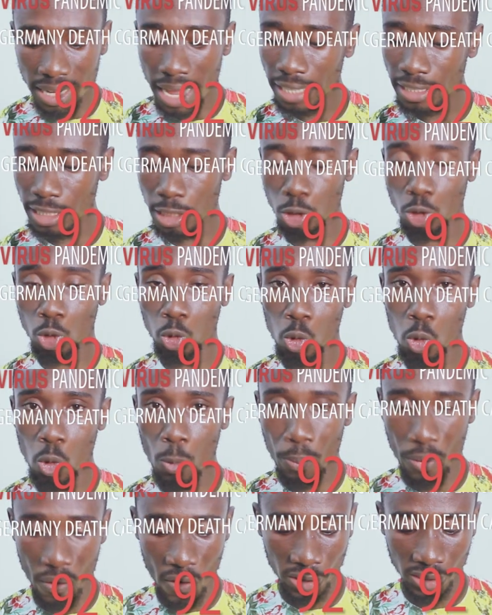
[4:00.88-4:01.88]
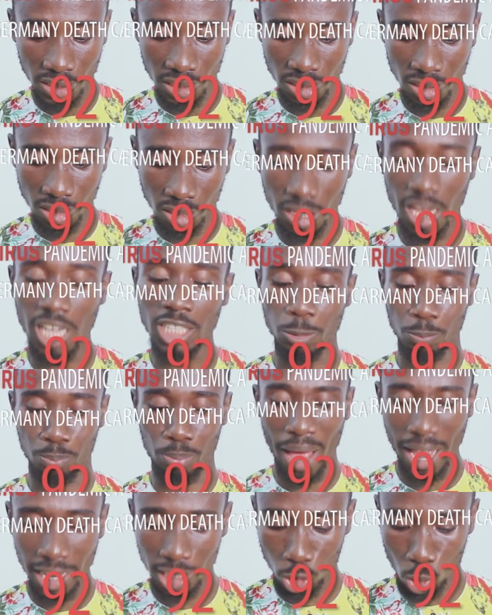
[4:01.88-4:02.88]
ninety-two persons has
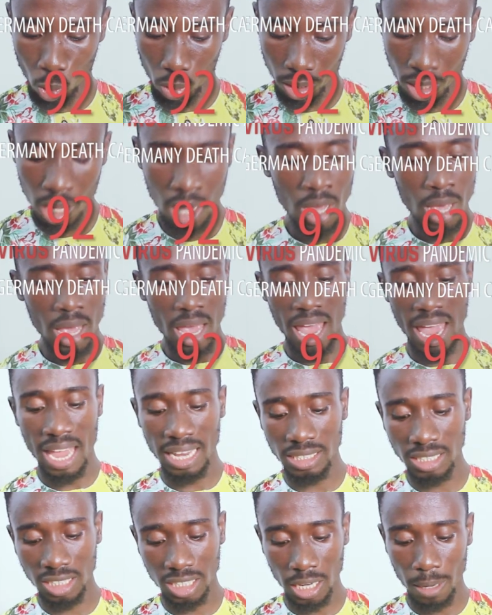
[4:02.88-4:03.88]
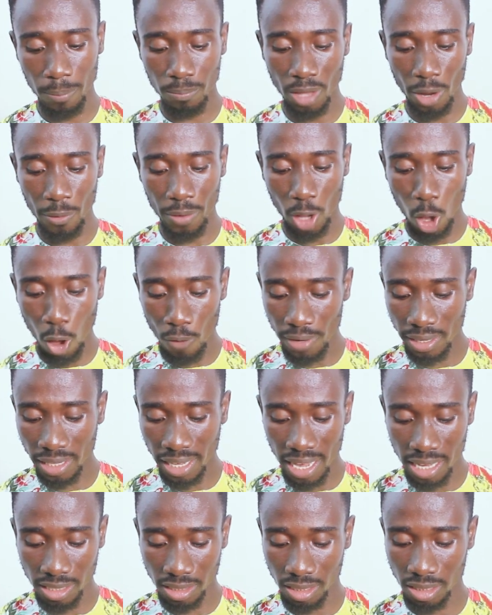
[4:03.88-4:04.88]
passed on, and um, the recovered
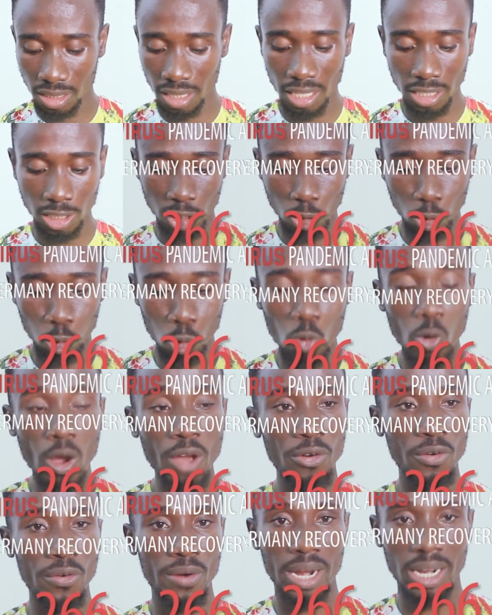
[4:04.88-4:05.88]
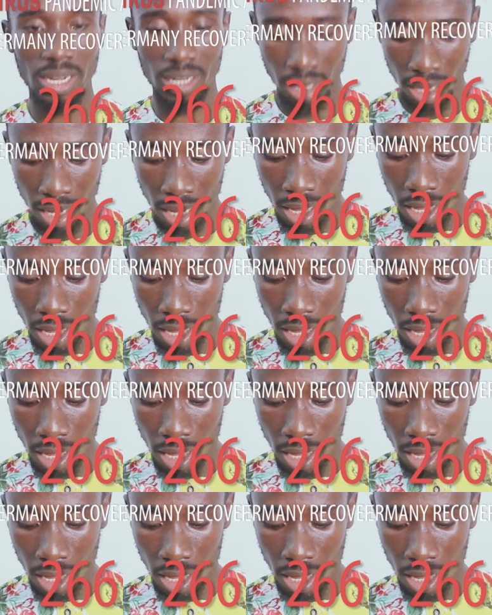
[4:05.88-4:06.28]
cases is two hundred